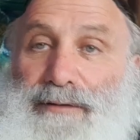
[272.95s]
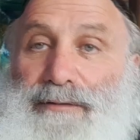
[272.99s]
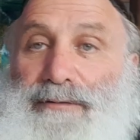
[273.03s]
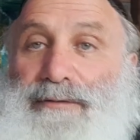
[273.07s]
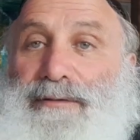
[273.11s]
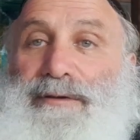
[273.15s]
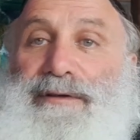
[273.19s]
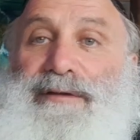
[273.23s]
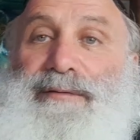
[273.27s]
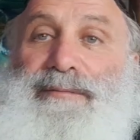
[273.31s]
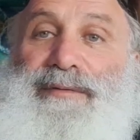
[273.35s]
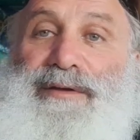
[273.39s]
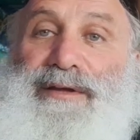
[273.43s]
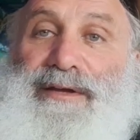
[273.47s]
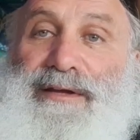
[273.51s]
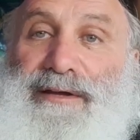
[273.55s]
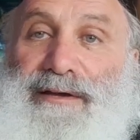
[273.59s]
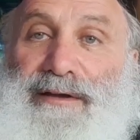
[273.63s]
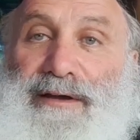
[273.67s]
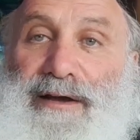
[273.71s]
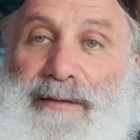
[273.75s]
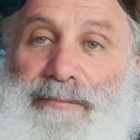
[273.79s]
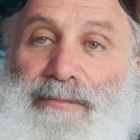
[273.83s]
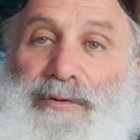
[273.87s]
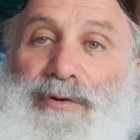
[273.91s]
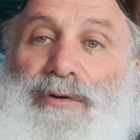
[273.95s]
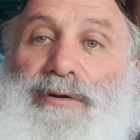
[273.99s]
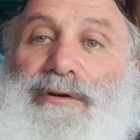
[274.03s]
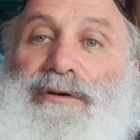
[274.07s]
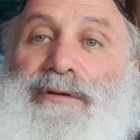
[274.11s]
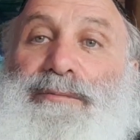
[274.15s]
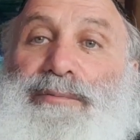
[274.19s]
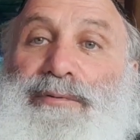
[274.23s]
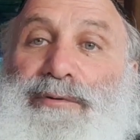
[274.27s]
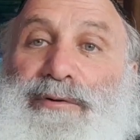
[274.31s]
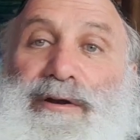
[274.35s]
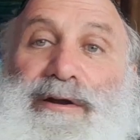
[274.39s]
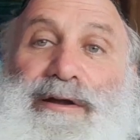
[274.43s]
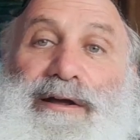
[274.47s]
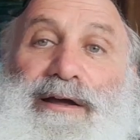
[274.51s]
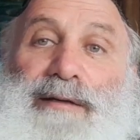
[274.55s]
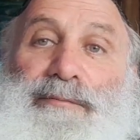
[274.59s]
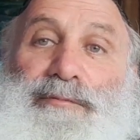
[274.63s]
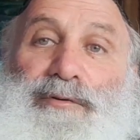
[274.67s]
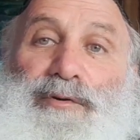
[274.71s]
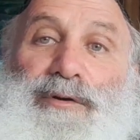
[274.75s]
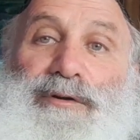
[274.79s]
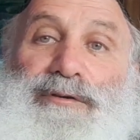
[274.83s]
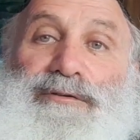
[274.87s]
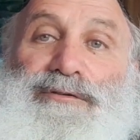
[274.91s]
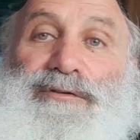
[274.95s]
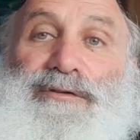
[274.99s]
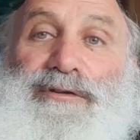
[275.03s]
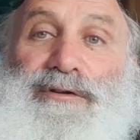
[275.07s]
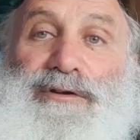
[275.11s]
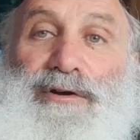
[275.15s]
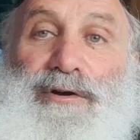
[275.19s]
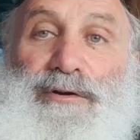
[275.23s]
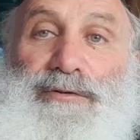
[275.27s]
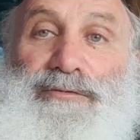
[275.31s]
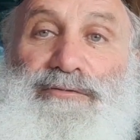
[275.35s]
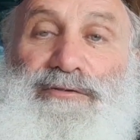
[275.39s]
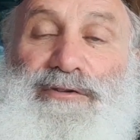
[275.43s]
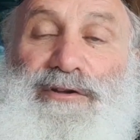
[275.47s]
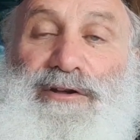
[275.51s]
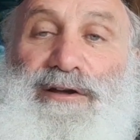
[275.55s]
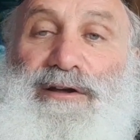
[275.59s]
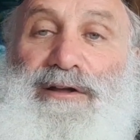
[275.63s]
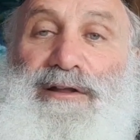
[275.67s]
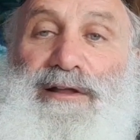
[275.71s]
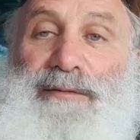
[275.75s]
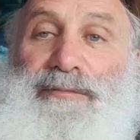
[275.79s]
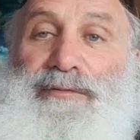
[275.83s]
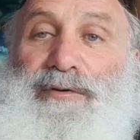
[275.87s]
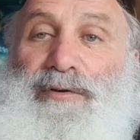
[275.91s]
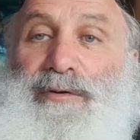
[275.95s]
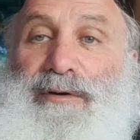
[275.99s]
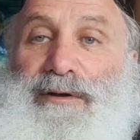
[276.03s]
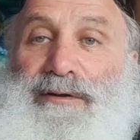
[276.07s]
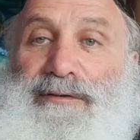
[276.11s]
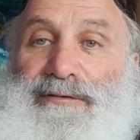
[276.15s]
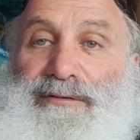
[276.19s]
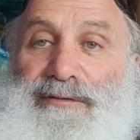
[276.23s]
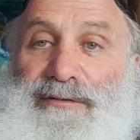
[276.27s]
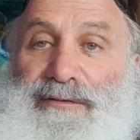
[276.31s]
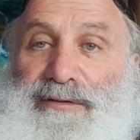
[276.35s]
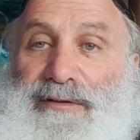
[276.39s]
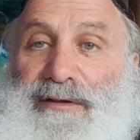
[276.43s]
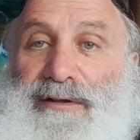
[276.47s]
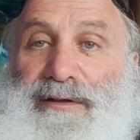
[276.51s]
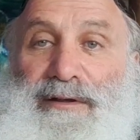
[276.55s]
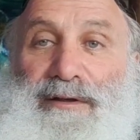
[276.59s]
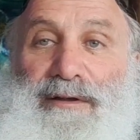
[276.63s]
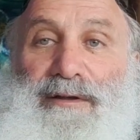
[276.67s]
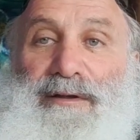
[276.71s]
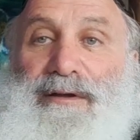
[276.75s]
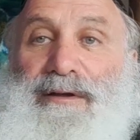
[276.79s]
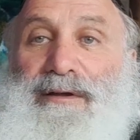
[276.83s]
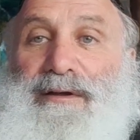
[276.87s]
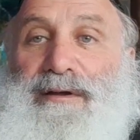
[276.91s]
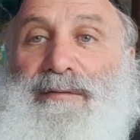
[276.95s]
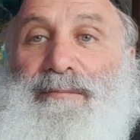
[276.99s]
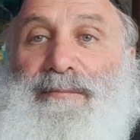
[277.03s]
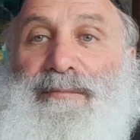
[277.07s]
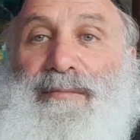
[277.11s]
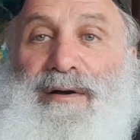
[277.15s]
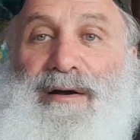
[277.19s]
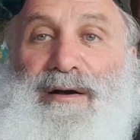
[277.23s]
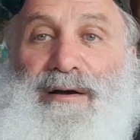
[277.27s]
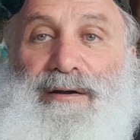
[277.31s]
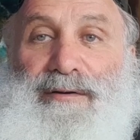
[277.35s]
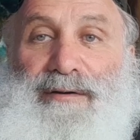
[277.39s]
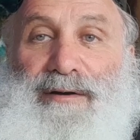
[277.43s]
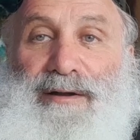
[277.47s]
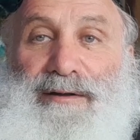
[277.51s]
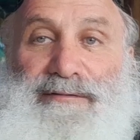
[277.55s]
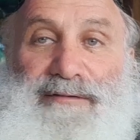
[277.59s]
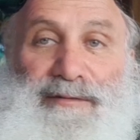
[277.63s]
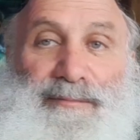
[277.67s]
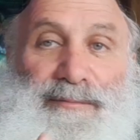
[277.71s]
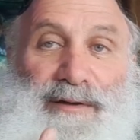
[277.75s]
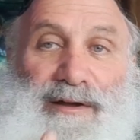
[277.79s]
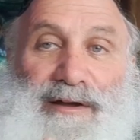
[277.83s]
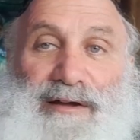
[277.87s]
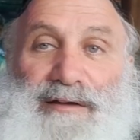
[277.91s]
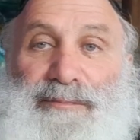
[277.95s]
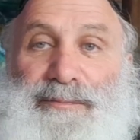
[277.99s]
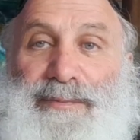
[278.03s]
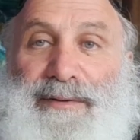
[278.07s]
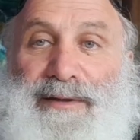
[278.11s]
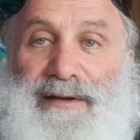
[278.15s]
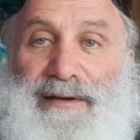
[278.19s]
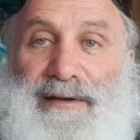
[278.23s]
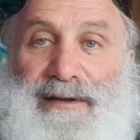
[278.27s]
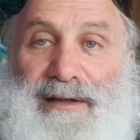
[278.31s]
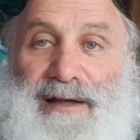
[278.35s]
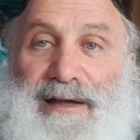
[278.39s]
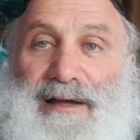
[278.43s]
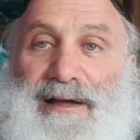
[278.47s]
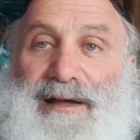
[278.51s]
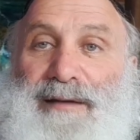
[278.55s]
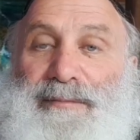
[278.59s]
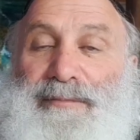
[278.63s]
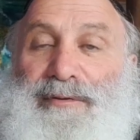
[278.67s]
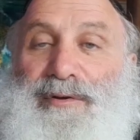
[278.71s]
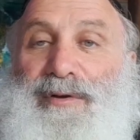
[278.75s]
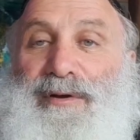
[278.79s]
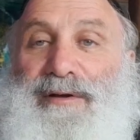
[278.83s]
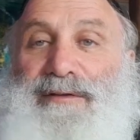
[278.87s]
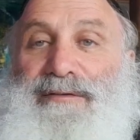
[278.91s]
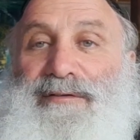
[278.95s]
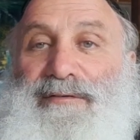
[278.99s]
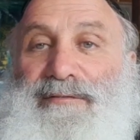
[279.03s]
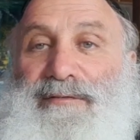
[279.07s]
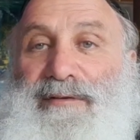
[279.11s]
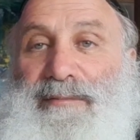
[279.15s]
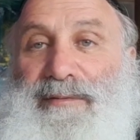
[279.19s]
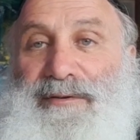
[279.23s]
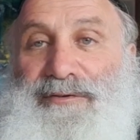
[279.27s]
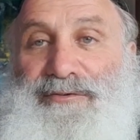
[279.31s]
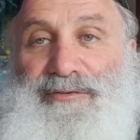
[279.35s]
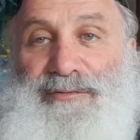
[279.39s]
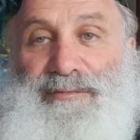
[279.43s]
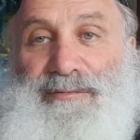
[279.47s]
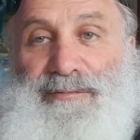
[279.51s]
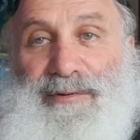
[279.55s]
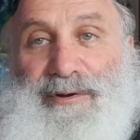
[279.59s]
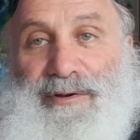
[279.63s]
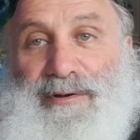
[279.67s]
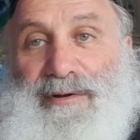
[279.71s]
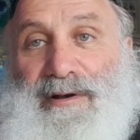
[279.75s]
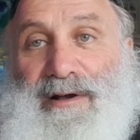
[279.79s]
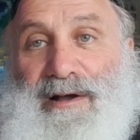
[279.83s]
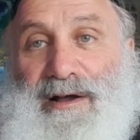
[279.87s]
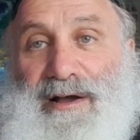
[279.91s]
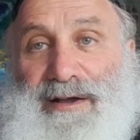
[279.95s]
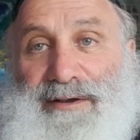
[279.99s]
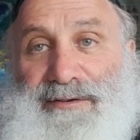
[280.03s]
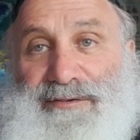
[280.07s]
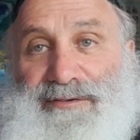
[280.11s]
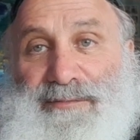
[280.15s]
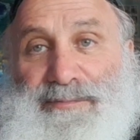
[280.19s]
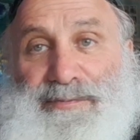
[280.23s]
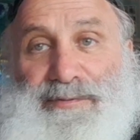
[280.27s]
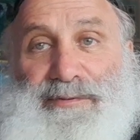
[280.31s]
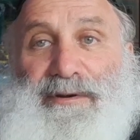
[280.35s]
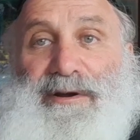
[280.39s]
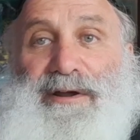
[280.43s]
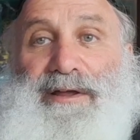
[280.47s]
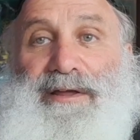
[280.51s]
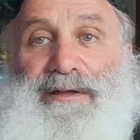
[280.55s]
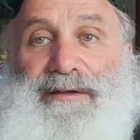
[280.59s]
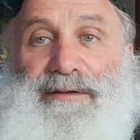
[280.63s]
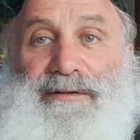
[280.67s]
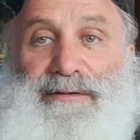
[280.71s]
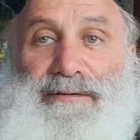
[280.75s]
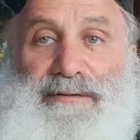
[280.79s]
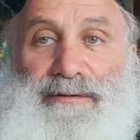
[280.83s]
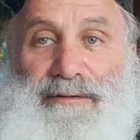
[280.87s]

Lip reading: Look at me, I'm going to pray. I'm going to the Kotel. I'm going to the Ma'arat Machpelah. I'm going to Rabbi Shimon Bar Yochai to pray.